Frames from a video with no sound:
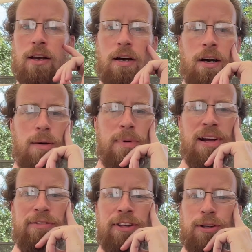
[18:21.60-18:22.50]

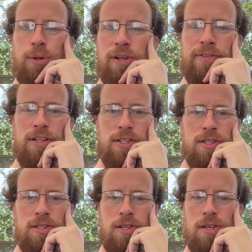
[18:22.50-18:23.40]
Benevolent
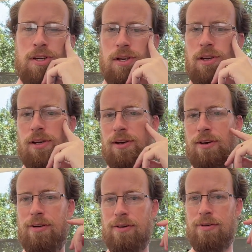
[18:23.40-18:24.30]
Corvus
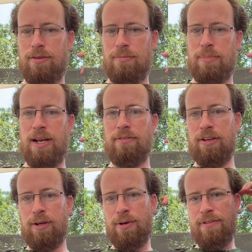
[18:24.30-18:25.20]

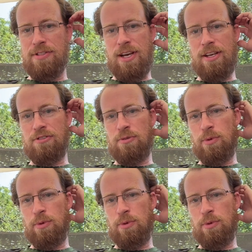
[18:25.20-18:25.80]
asks,